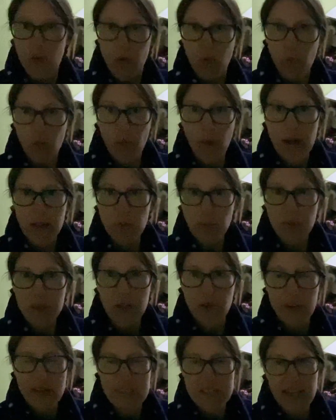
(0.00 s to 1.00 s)
Well, we're
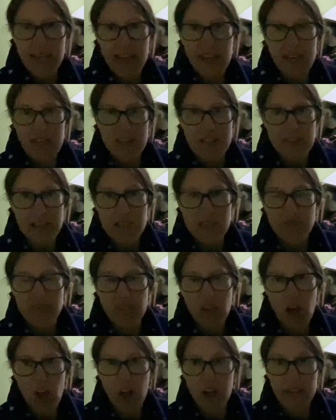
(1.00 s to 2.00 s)
going to end this
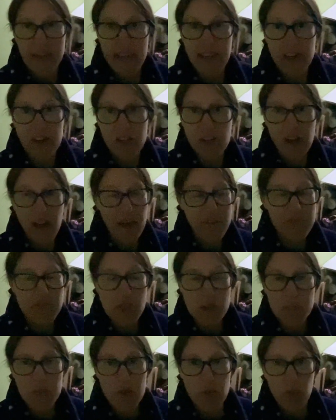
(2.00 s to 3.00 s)
vlog here. I've
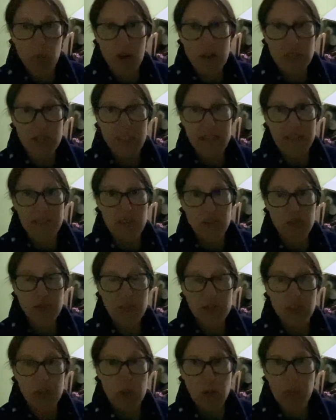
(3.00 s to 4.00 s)
just been watching
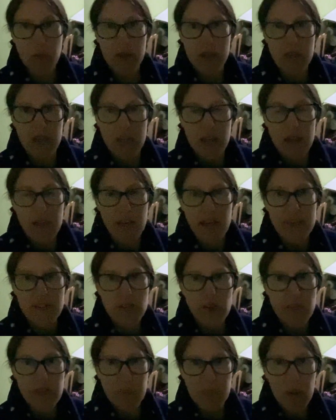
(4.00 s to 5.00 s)
YouTube. I
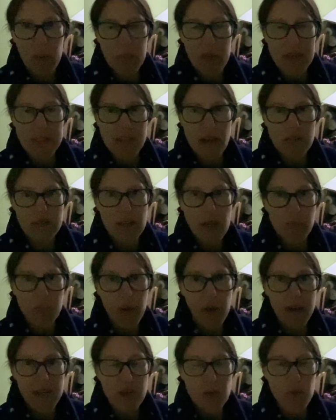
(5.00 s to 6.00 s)
took the puppies outside
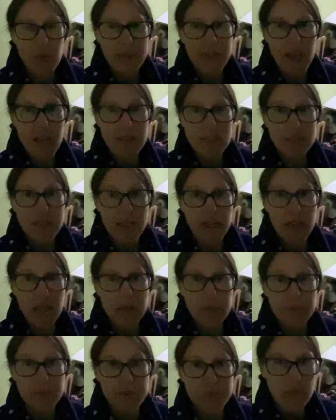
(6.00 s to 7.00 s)
potty one last
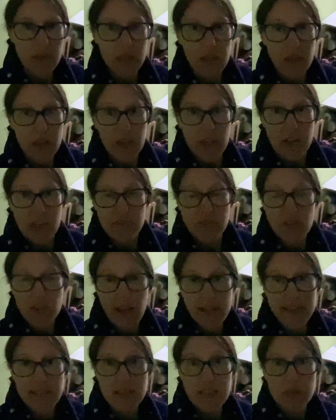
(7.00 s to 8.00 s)
time. If you'd
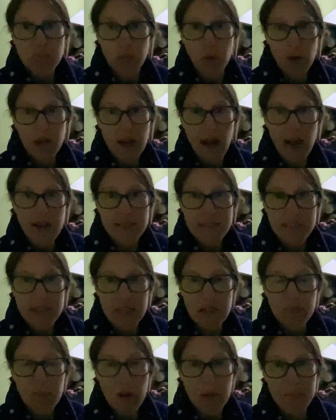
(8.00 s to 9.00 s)
like to see more content
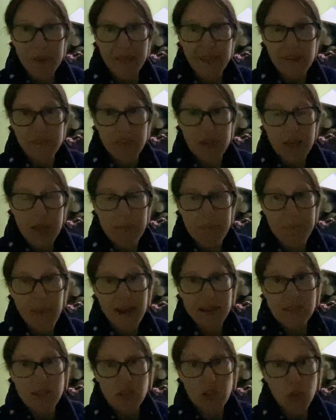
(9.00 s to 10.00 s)
about me living in
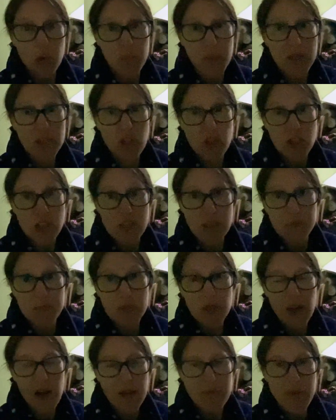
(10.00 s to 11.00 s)
Mexico, be sure to
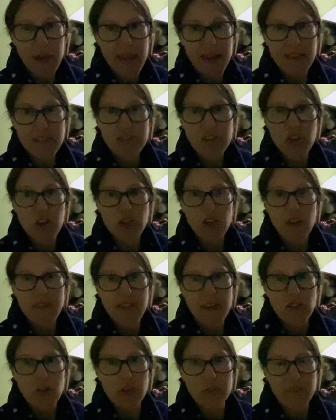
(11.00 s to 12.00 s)
subscribe and turn on
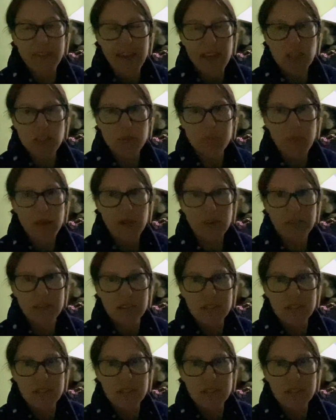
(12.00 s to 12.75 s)
that notification bell.